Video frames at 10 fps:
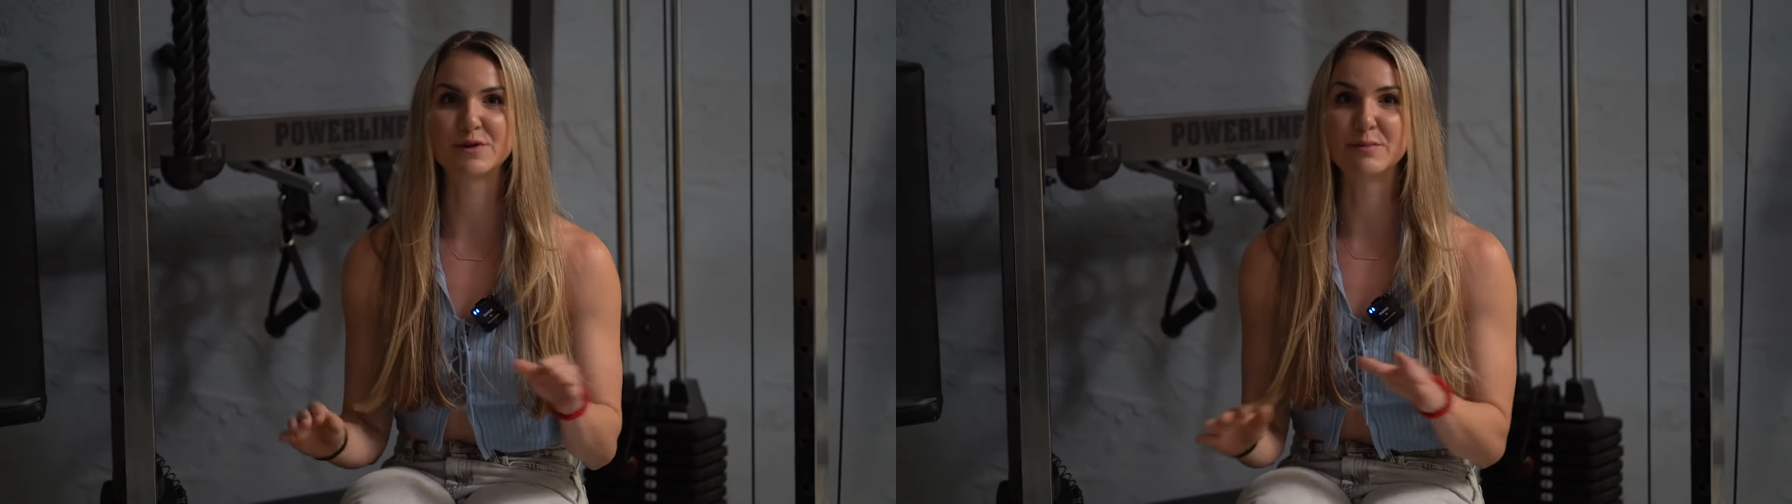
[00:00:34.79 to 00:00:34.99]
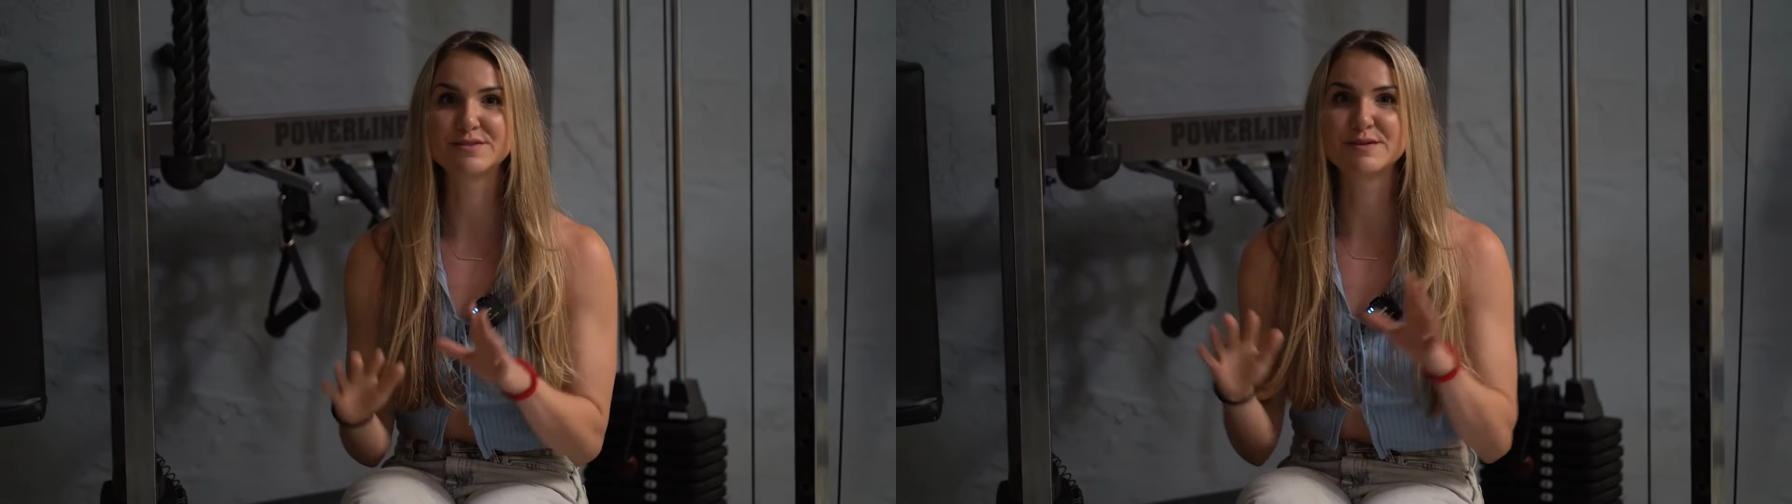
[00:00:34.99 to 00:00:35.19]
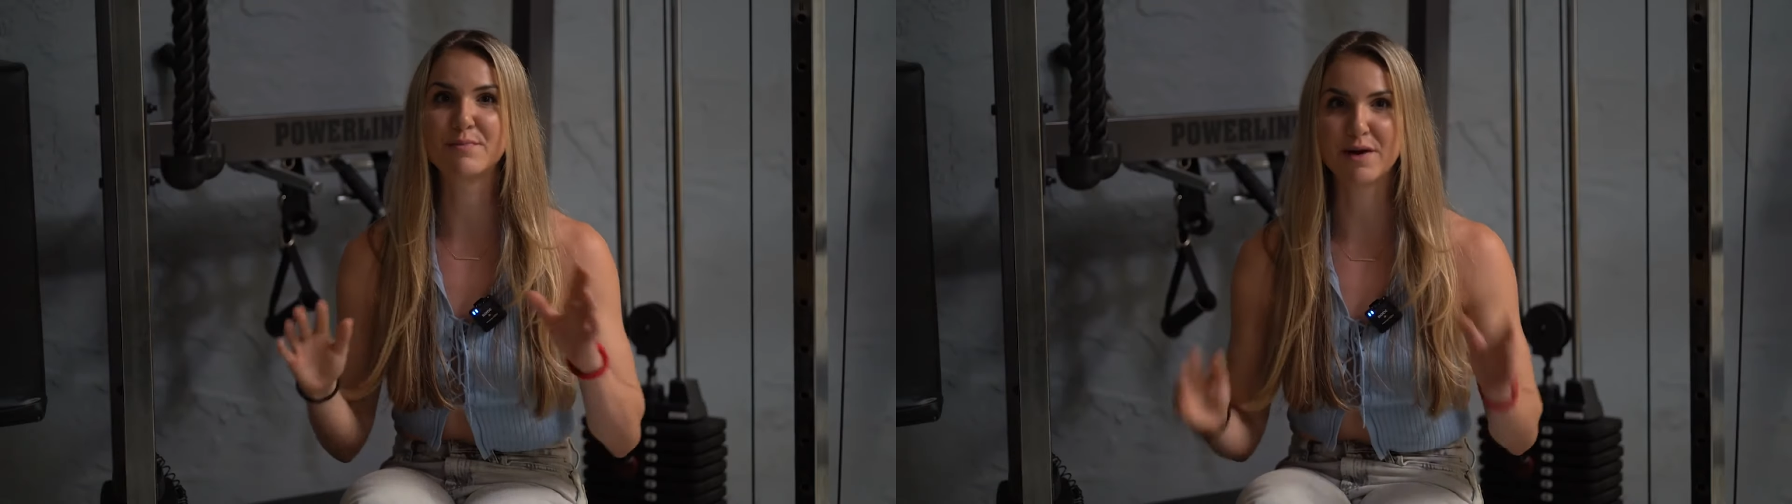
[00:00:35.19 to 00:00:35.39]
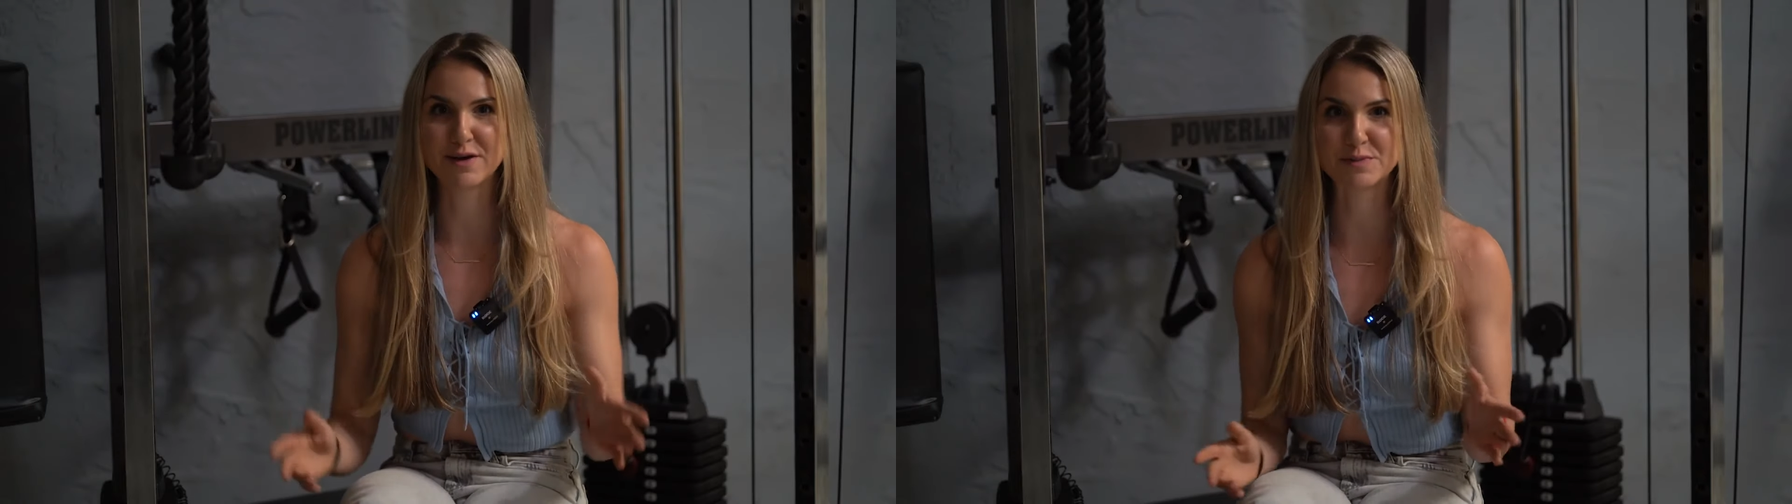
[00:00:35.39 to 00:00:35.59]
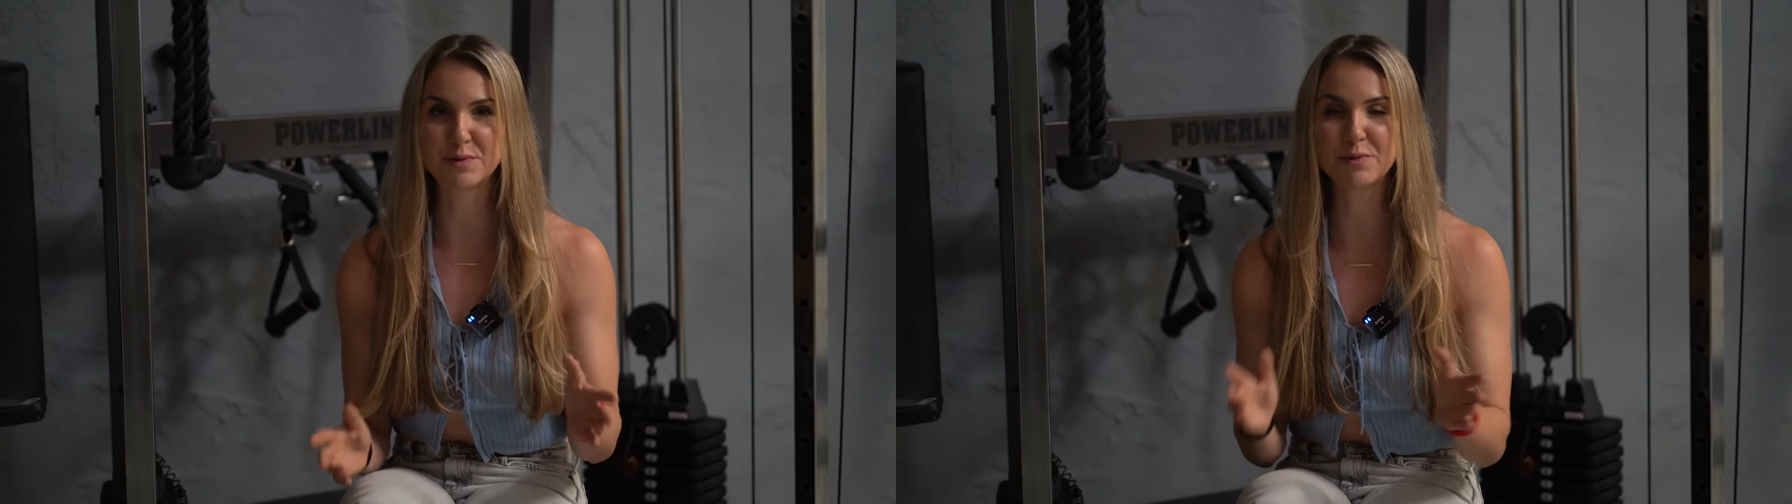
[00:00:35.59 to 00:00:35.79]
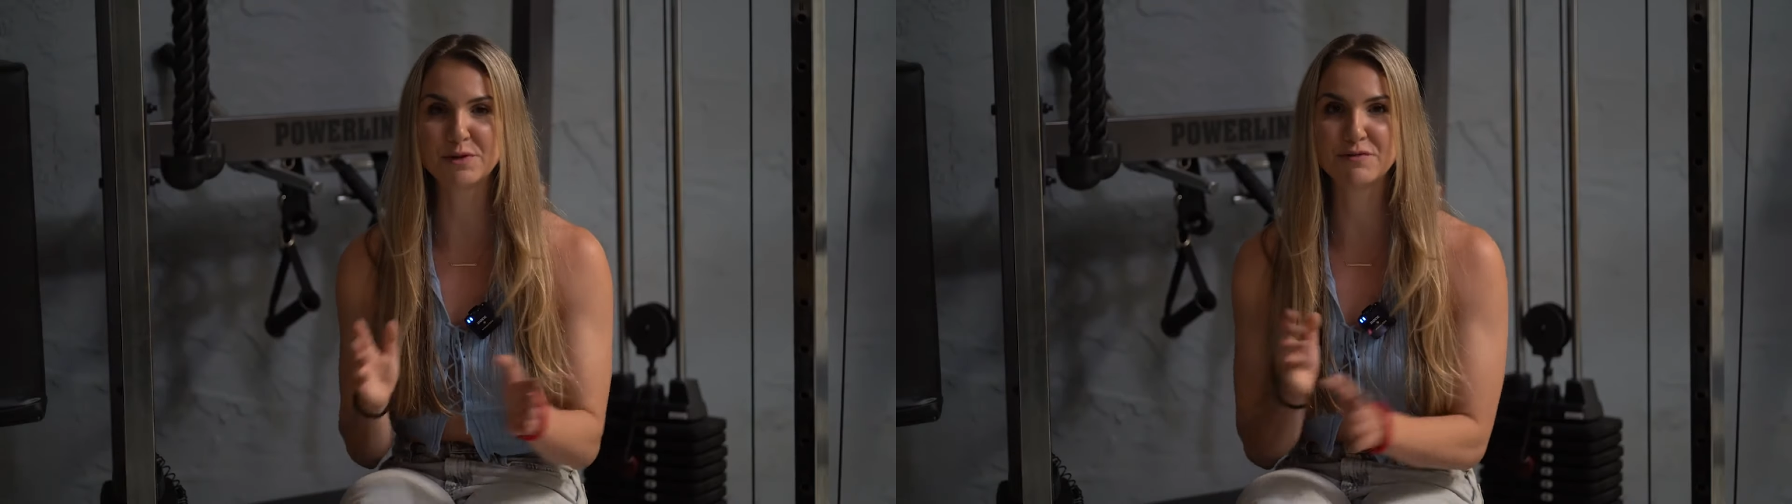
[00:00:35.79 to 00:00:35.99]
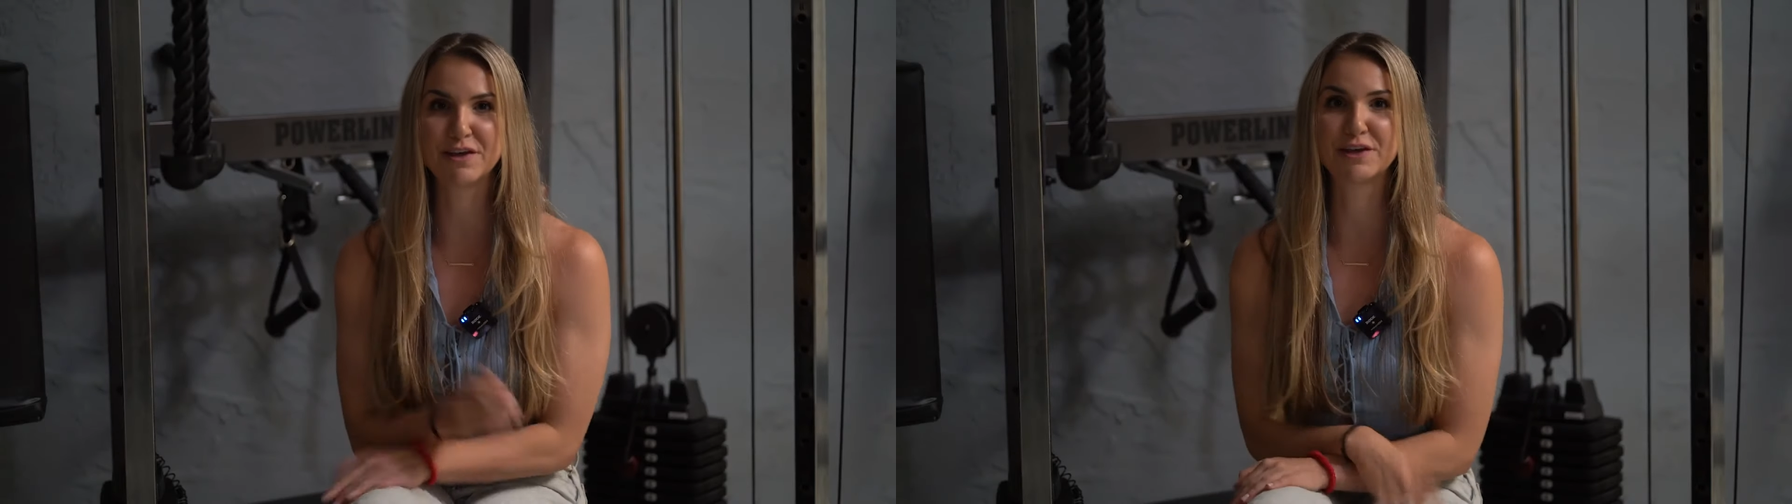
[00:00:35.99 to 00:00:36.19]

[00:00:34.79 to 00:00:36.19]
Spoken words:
almost impossible when you feel